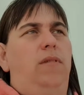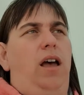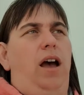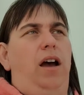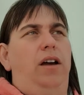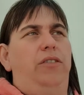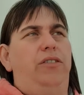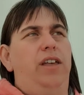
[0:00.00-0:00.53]

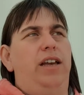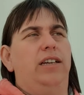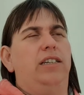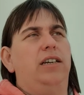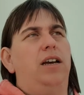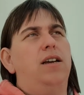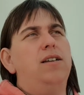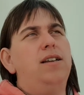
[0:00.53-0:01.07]
uh, this,
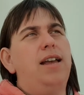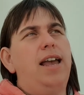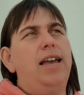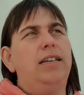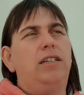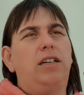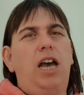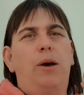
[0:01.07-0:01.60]

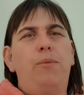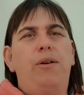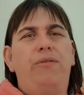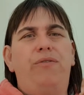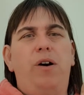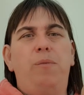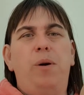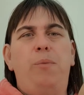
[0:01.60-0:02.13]
it's coming
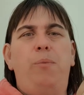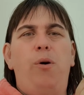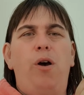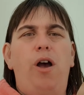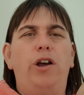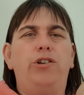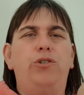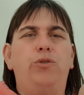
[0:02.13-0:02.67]
from a
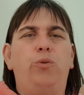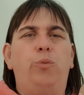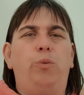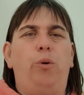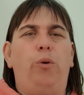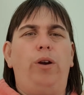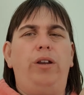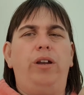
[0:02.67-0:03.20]
personal
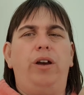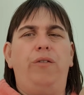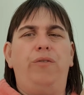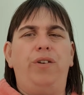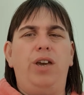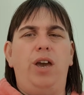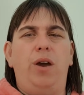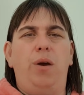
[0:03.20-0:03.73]
point of
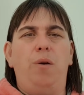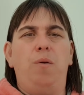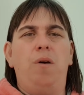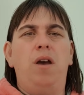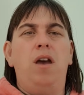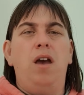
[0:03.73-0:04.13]
view.